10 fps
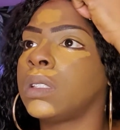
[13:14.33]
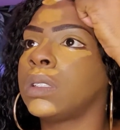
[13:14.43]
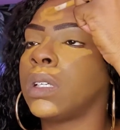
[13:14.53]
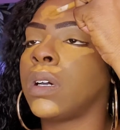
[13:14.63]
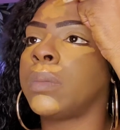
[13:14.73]

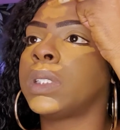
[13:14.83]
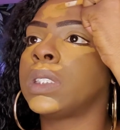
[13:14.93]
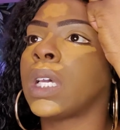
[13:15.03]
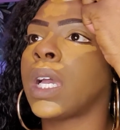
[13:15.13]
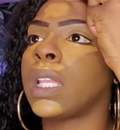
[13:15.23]
So I'm just
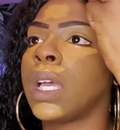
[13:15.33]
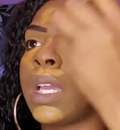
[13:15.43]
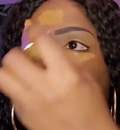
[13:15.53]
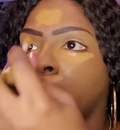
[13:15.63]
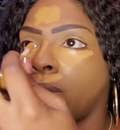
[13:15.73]

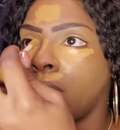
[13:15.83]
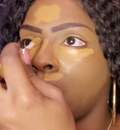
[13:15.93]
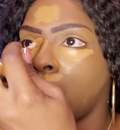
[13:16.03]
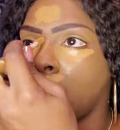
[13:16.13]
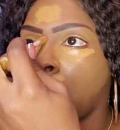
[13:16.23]
highlighting
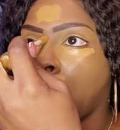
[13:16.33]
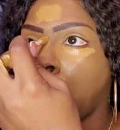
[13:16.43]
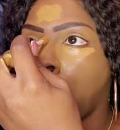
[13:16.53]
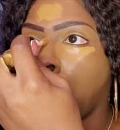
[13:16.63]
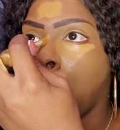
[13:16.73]
where,
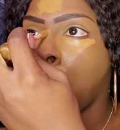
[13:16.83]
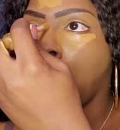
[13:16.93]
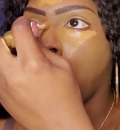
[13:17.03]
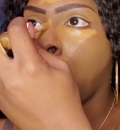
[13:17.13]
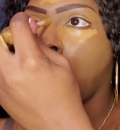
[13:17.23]

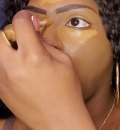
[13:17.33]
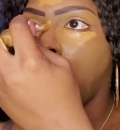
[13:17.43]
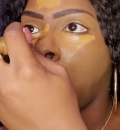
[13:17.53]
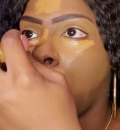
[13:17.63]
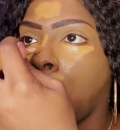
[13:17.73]

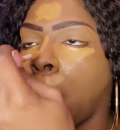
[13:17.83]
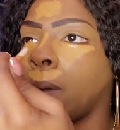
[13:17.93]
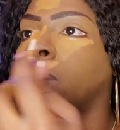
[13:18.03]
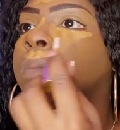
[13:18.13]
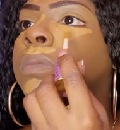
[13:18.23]
you know,
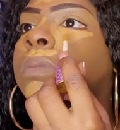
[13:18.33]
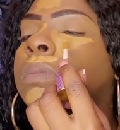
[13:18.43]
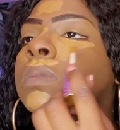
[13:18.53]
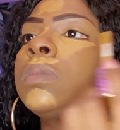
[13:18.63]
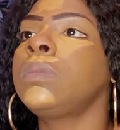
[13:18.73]

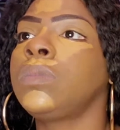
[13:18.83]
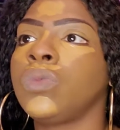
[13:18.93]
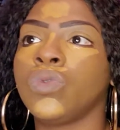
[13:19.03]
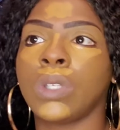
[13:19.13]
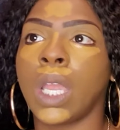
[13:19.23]

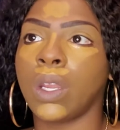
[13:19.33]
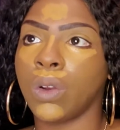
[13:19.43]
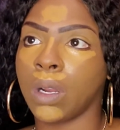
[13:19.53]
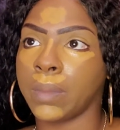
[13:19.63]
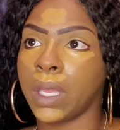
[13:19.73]
I
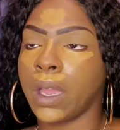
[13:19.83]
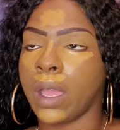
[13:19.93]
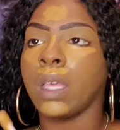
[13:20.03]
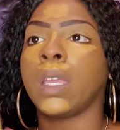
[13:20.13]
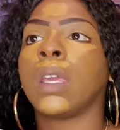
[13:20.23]
normally
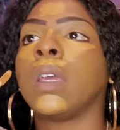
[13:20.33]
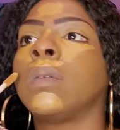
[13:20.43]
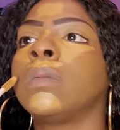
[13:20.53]
highlight at.